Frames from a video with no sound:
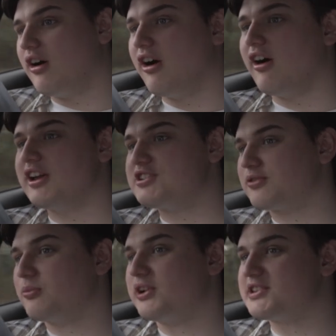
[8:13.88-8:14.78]
I
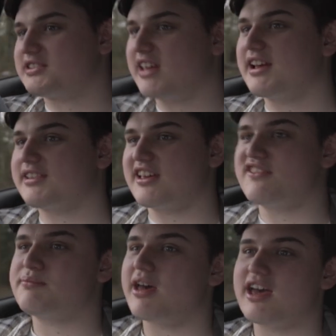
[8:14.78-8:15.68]
just wanted to take a
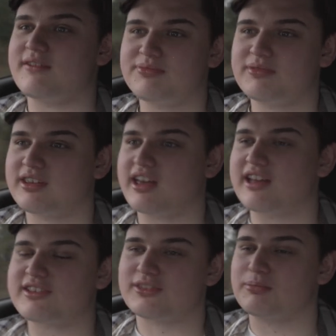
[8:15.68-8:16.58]
safe bet,
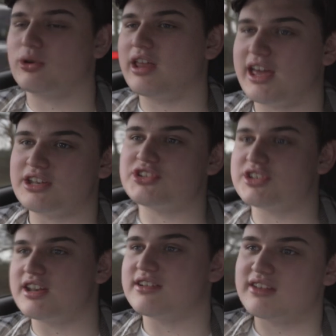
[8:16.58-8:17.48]
get a smaller
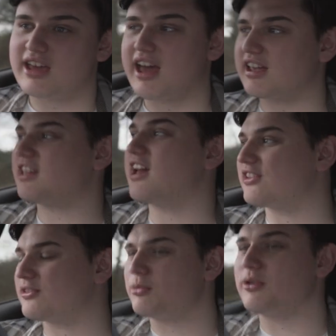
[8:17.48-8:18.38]
engine and get
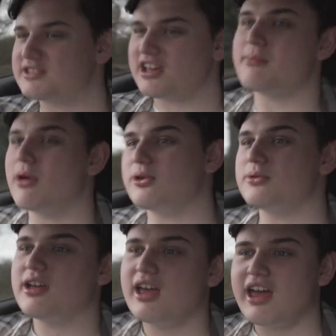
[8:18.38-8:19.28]
a smaller
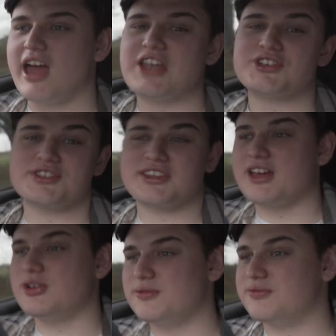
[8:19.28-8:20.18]
turbo and just
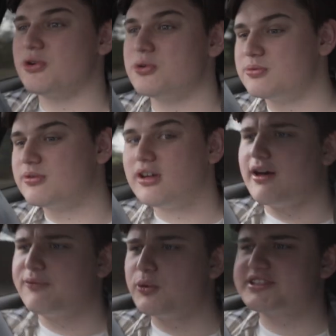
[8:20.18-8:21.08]
get good fuel.
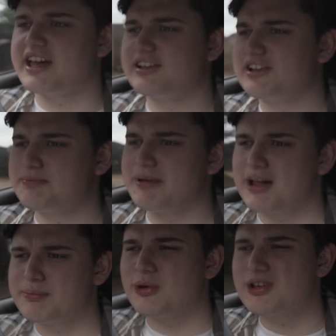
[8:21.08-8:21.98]
A full tank in this
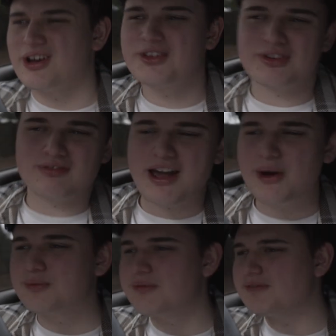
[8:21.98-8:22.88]
bad boy costs
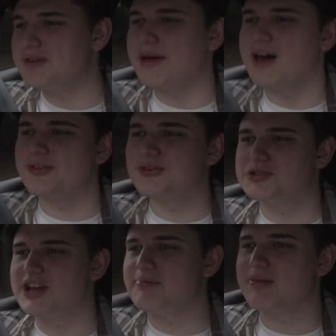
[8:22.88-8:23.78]
around £50,
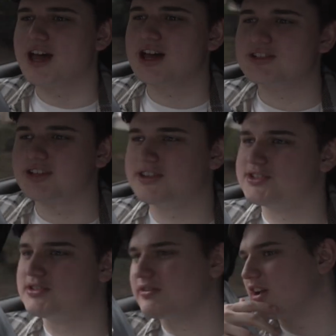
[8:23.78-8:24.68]
which ain't bad
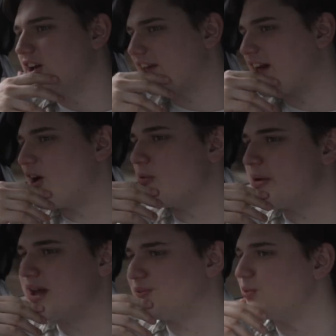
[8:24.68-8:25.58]
considering like how
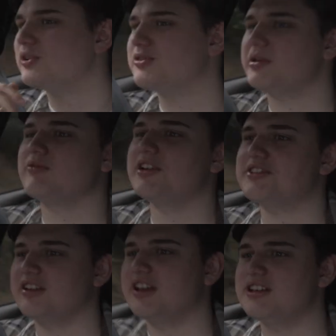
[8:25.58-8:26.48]
bad fuel has been
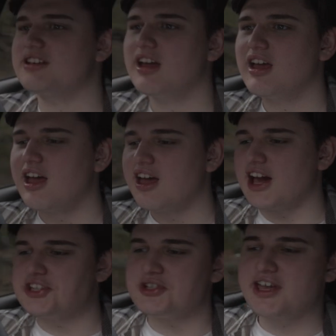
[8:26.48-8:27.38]
recently.
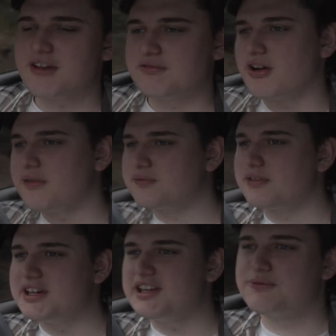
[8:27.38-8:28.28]
And you get
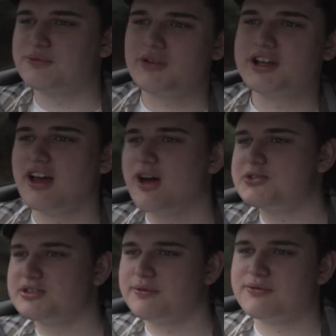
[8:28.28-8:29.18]
roughly
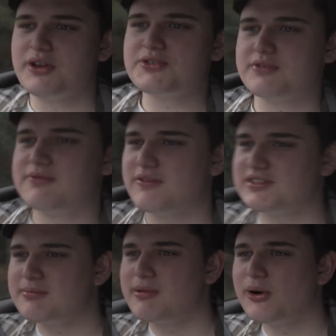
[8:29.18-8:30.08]
300 to
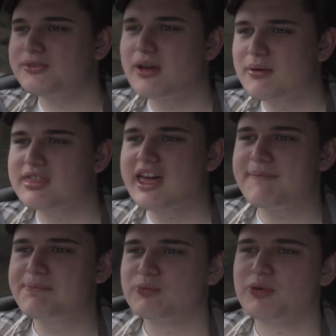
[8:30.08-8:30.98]
350 miles out of
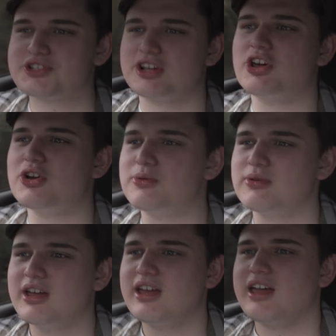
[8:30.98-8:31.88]
that, which I
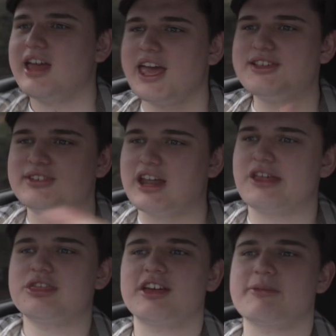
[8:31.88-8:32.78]
know isn't
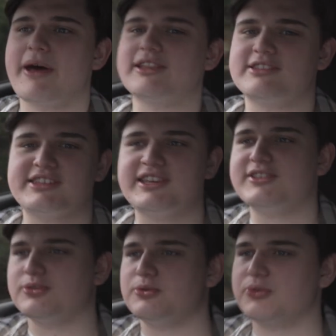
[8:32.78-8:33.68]
anything compared to
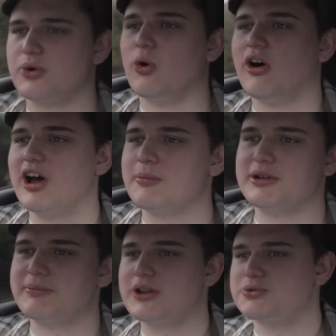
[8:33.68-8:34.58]
diesels or
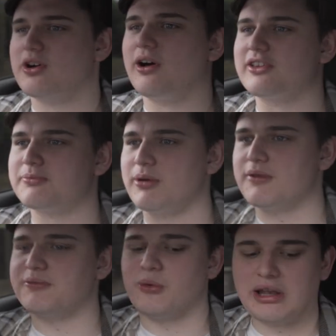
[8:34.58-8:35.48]
hybrid petrol cars,
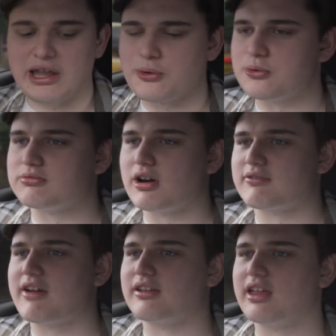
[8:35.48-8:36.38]
but for a little run
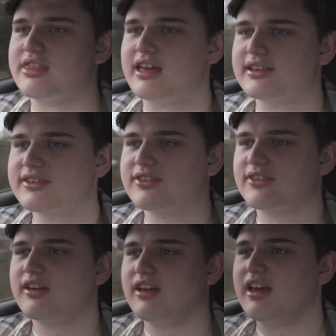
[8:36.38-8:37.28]
around like
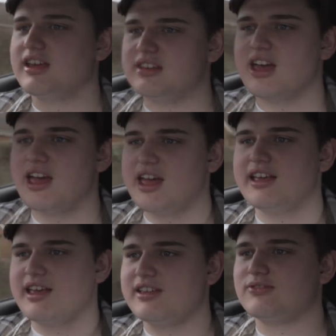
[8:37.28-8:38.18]
this, yeah,
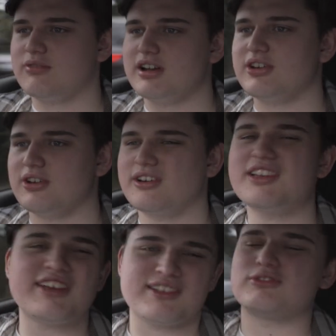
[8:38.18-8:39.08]
it is really good. I
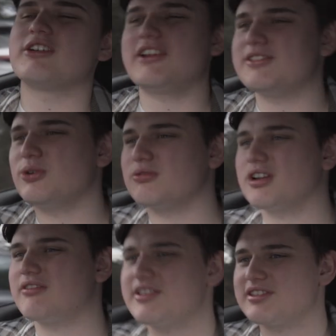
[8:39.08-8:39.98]
say it's a run around, it's not a
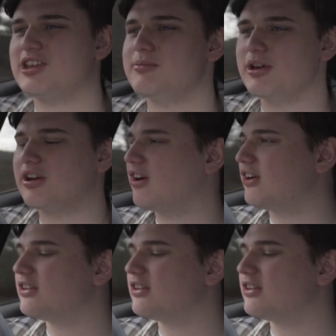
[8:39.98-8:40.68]
run around, it's a commuting car.